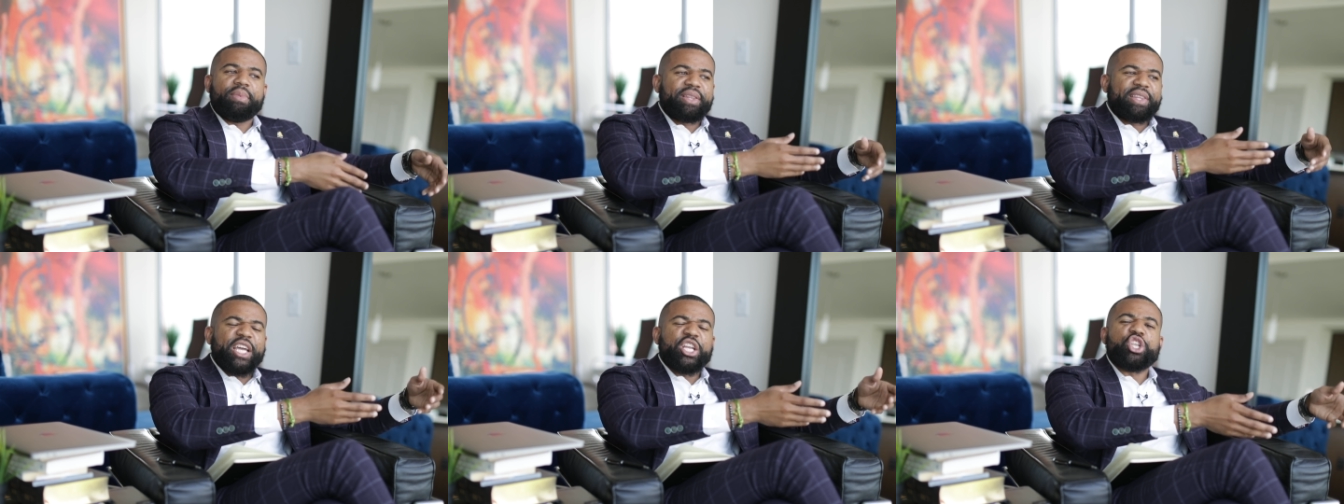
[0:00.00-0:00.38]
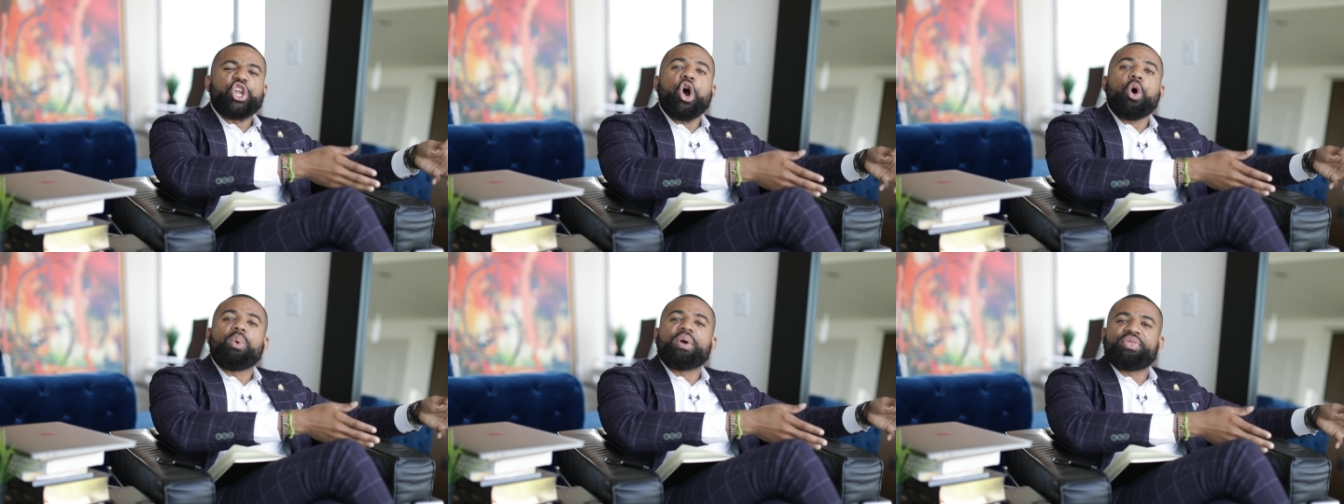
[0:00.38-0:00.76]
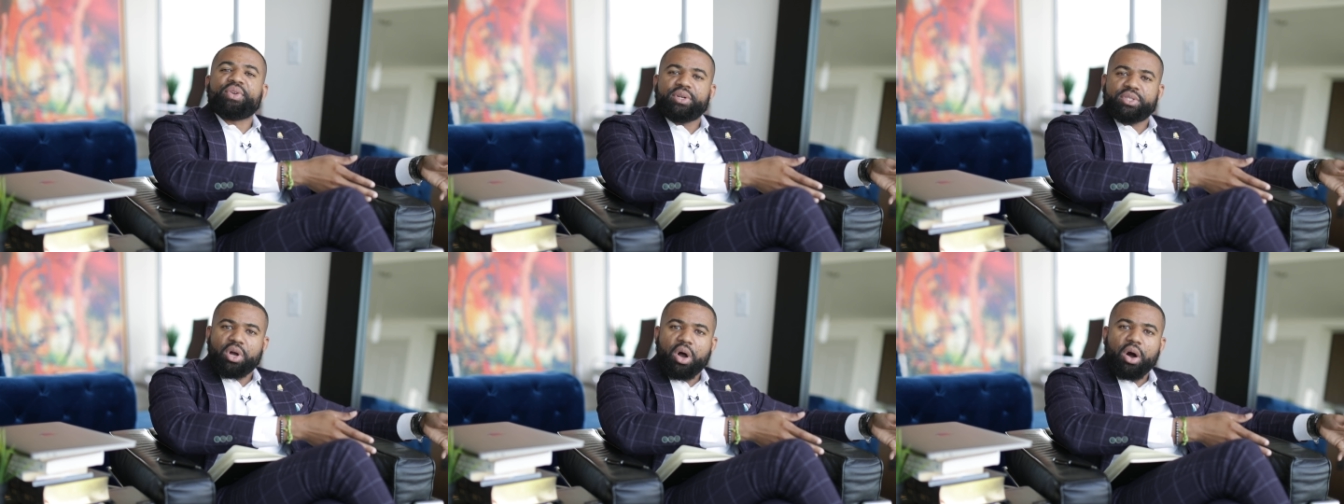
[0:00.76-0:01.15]
that they know what
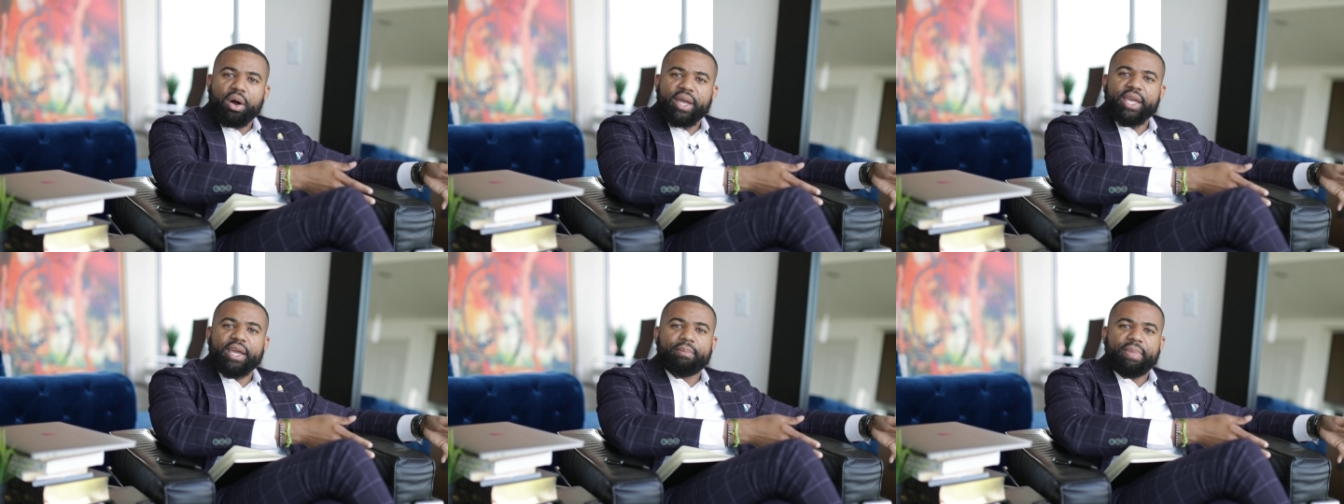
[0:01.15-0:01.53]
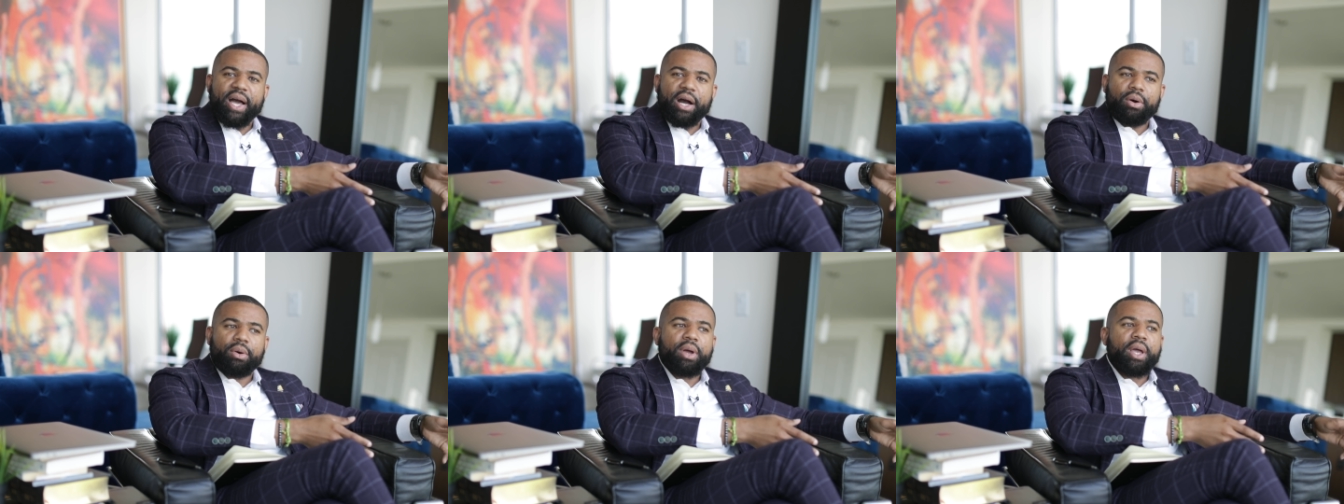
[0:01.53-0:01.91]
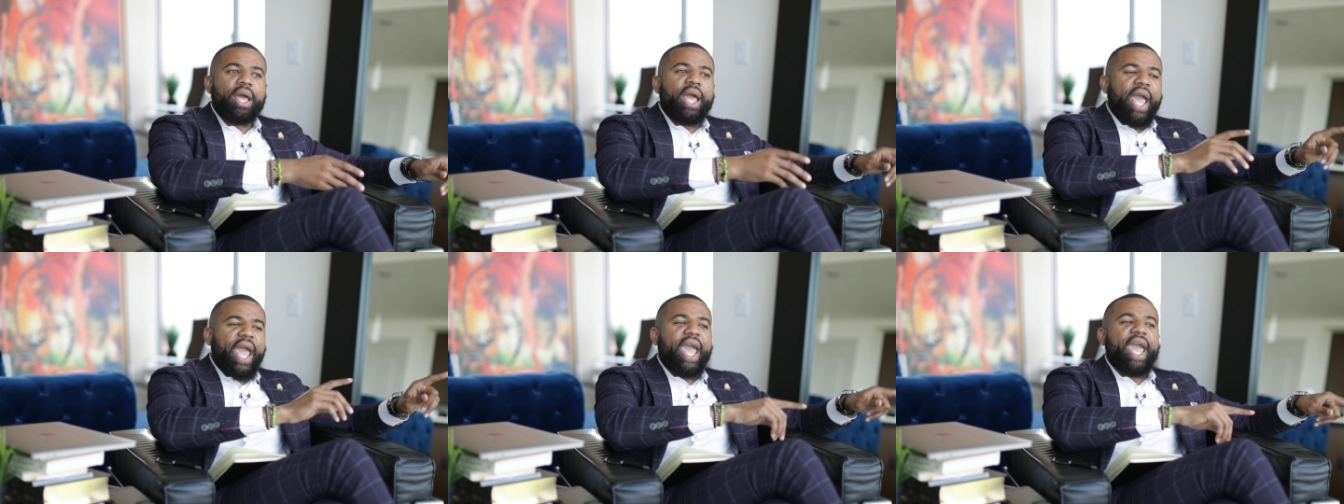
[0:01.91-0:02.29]
they're talking about.
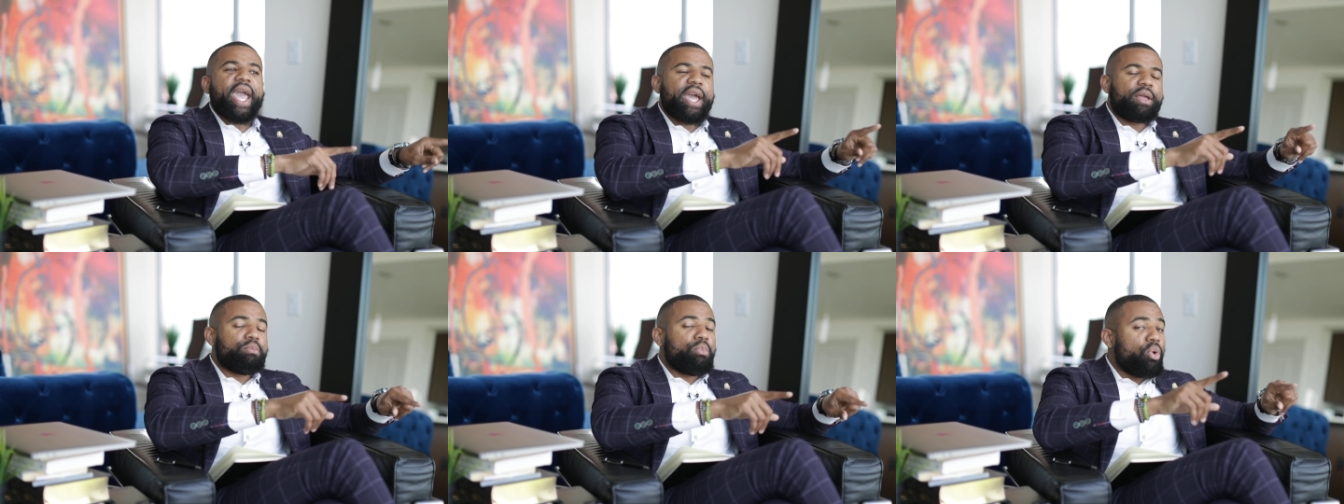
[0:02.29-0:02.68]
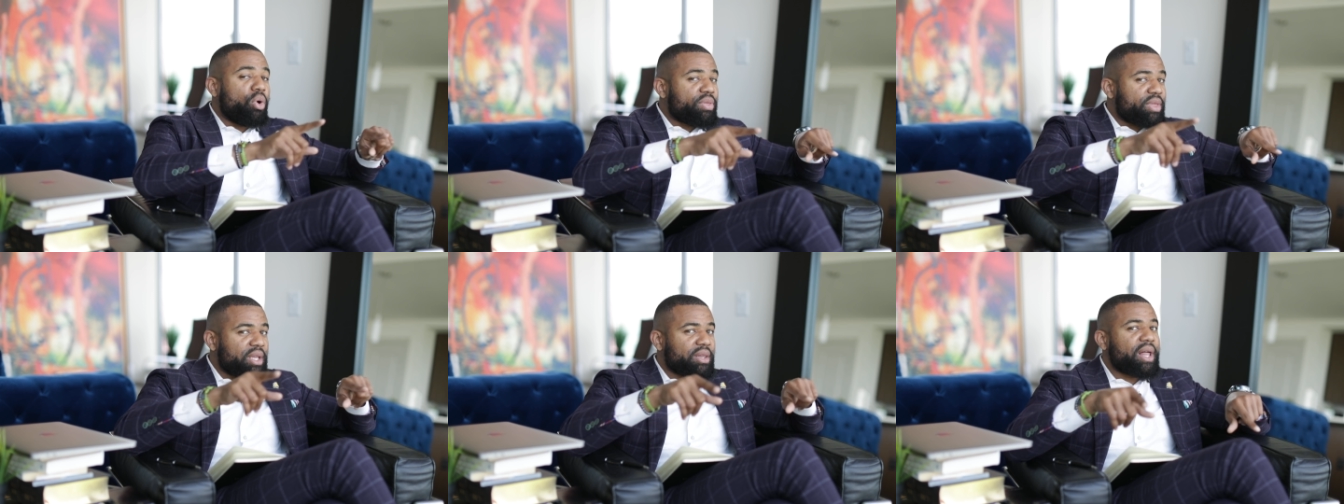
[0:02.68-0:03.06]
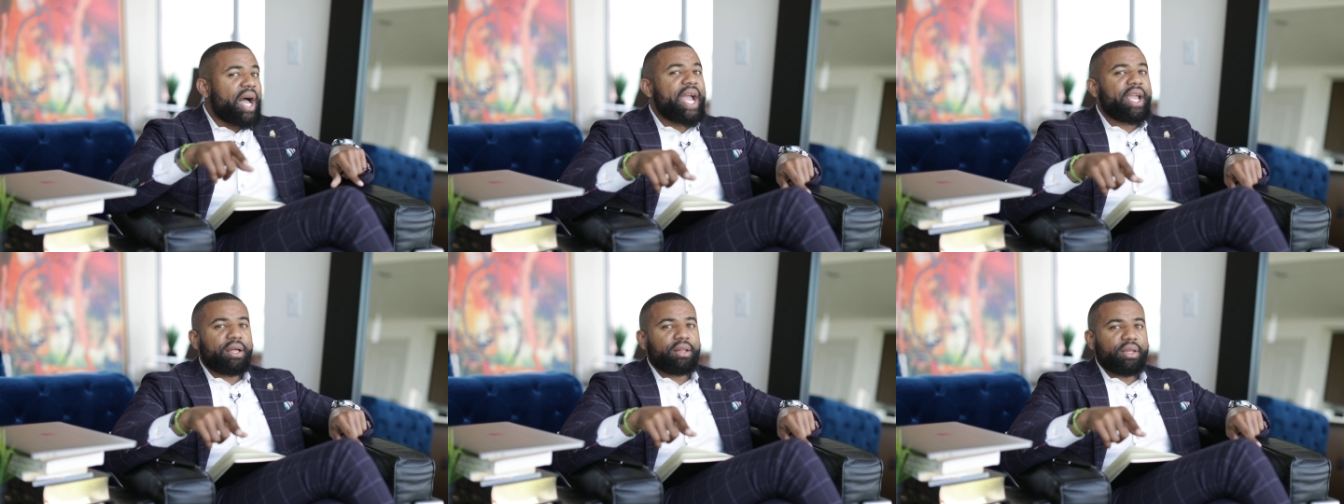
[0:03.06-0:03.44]
And more than
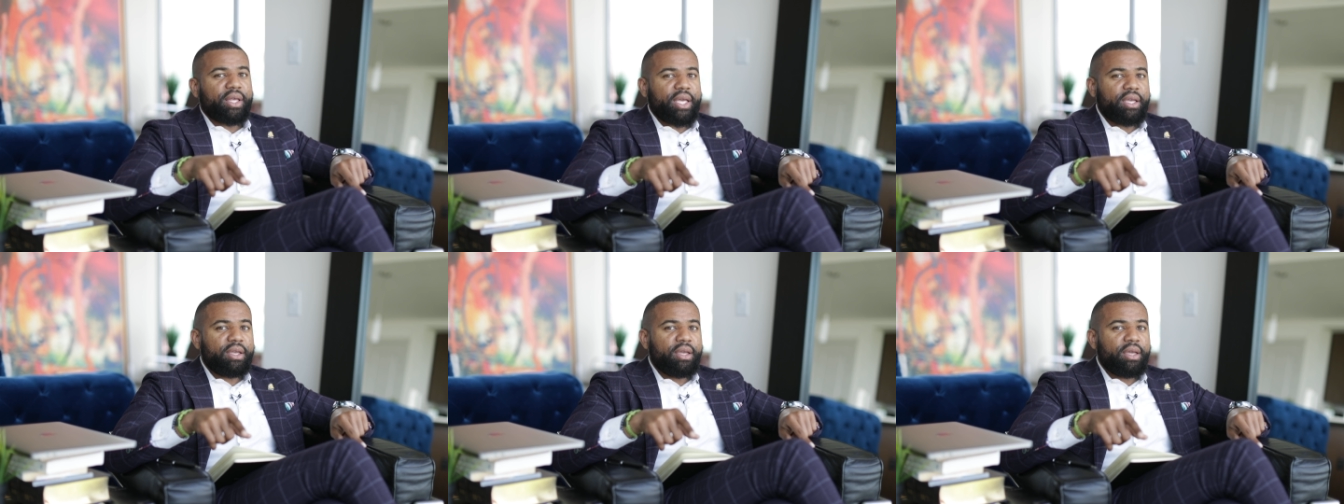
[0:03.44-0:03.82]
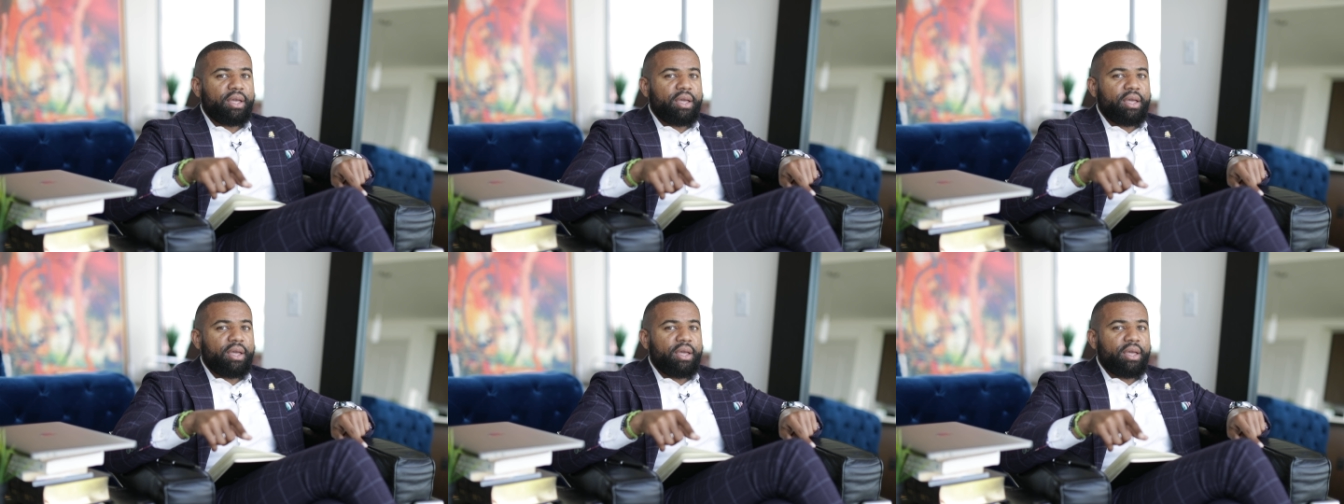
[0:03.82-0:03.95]
likely,